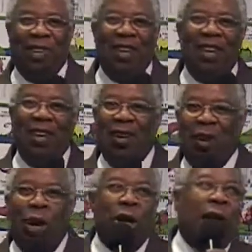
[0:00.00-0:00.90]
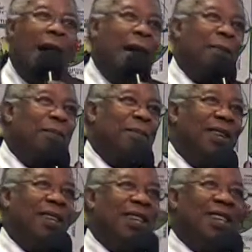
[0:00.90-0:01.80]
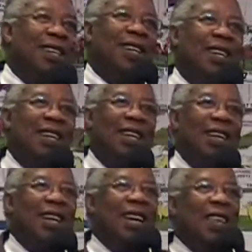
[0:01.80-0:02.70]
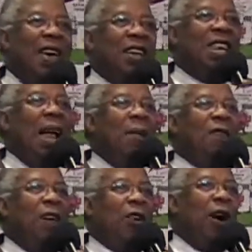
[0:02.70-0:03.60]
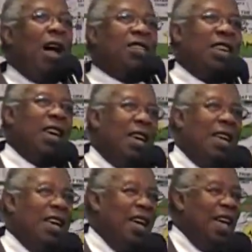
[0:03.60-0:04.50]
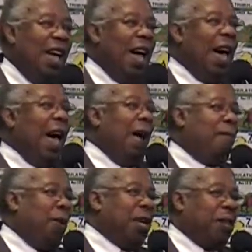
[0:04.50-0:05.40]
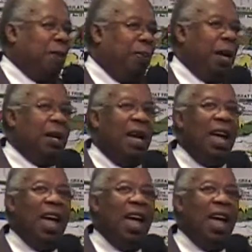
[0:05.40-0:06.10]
up. Look up. Yes. Amen. They tell you if you're crossing a high precipice